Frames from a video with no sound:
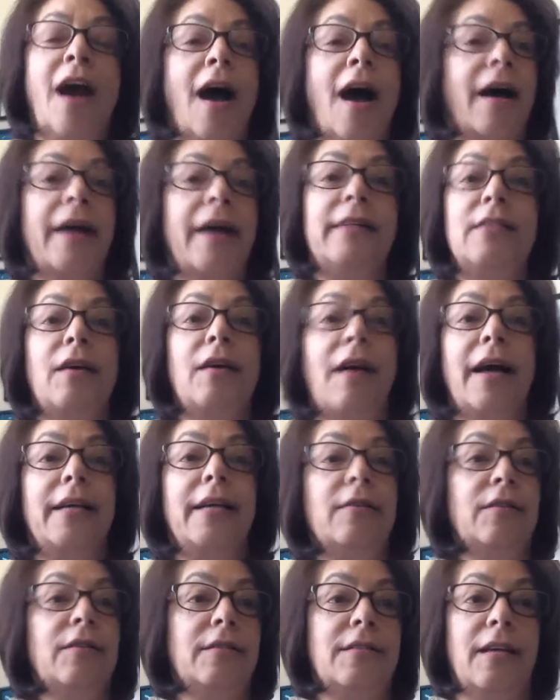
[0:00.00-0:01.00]
I
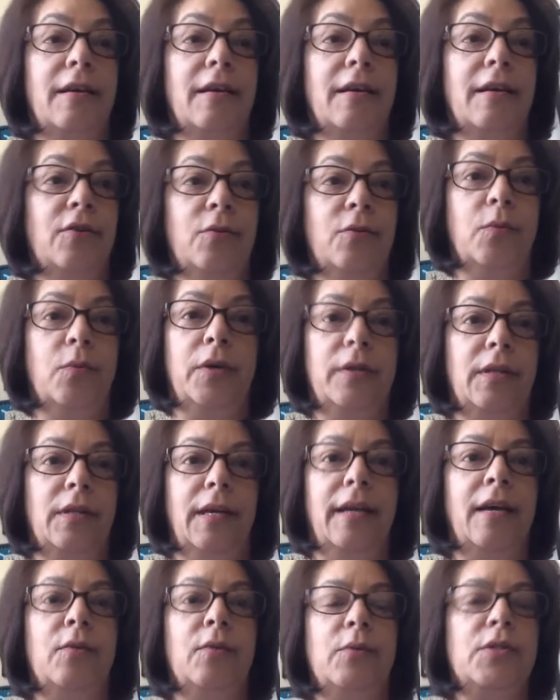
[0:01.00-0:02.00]
couldn't tell you what the
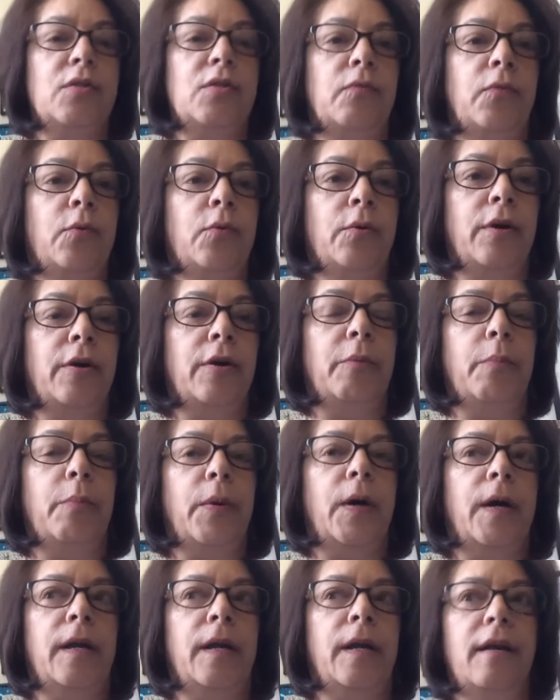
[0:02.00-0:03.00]
ad was for,
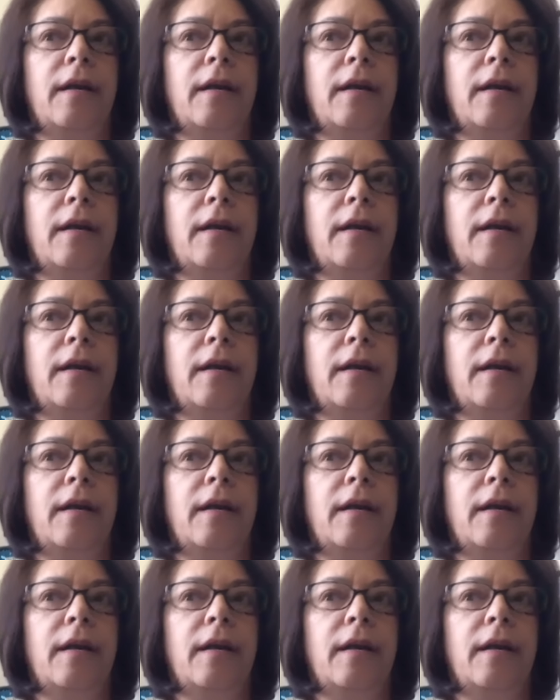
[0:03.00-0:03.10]
but